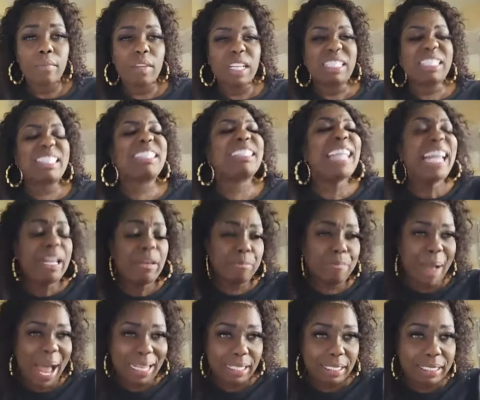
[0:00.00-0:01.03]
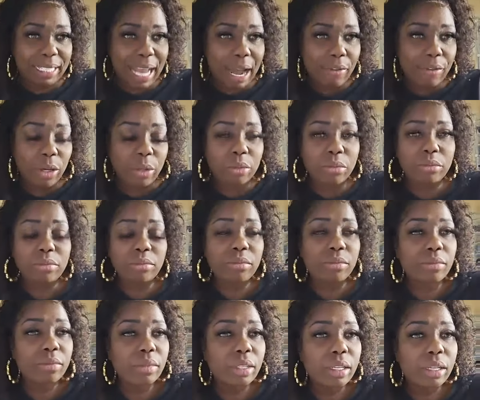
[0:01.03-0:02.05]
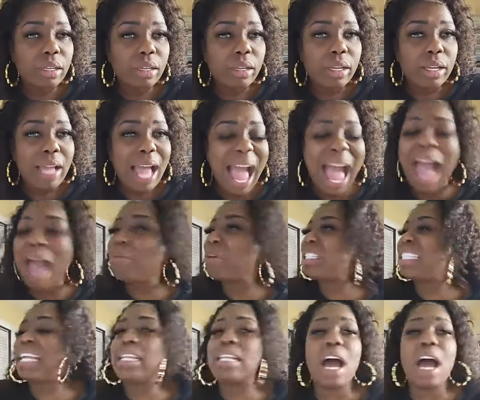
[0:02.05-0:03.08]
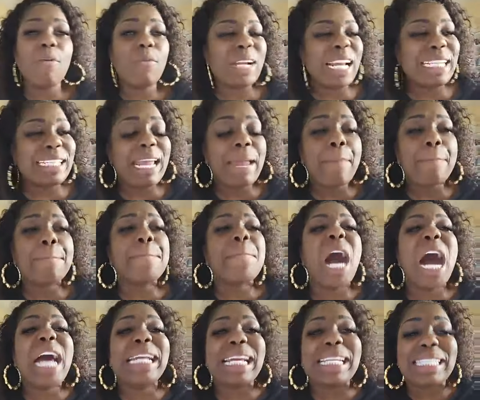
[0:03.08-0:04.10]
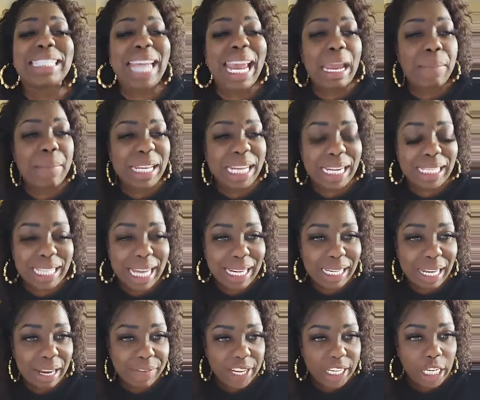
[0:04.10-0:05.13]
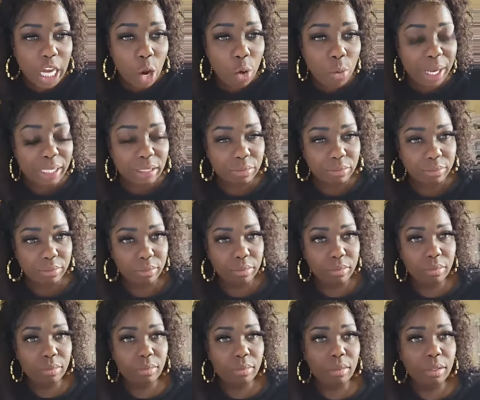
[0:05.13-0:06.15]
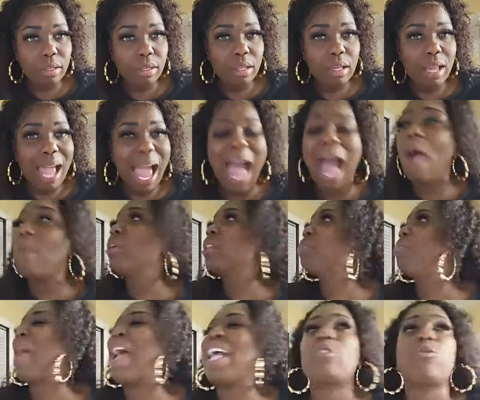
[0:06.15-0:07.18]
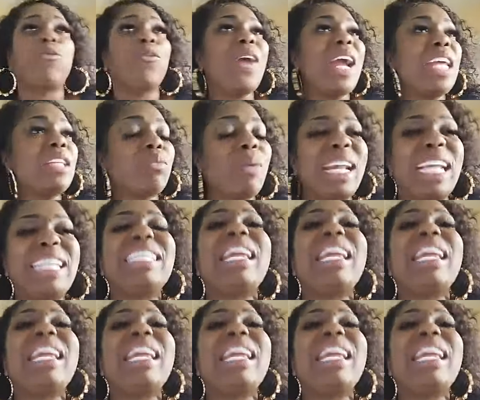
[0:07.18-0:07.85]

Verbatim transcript: Sick by the devil. I was in love with a demonic demon and didn't even know it. I was best friends with a